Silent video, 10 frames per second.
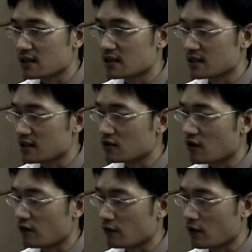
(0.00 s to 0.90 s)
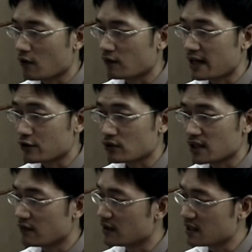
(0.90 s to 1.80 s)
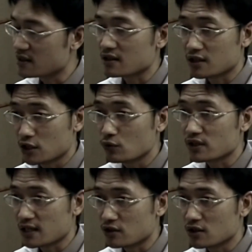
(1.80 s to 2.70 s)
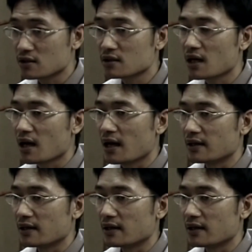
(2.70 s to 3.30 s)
this suggestive of lateral. If this is a new changes,